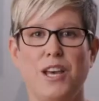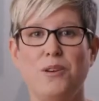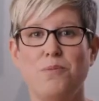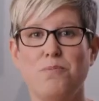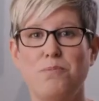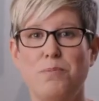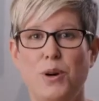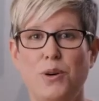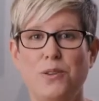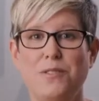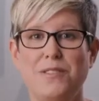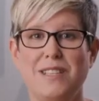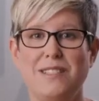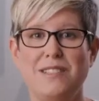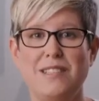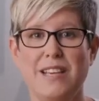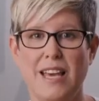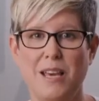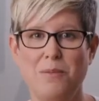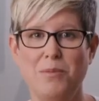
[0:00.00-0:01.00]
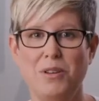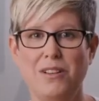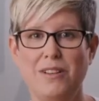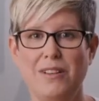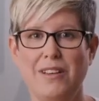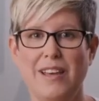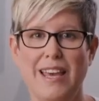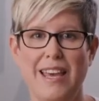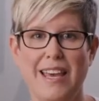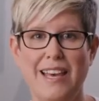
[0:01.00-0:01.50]
Both the
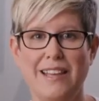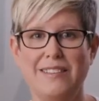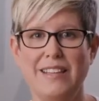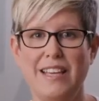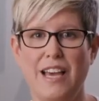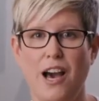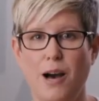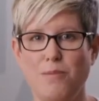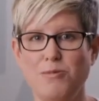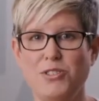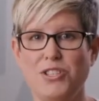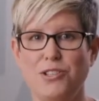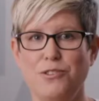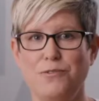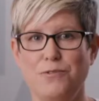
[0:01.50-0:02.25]
table and the optional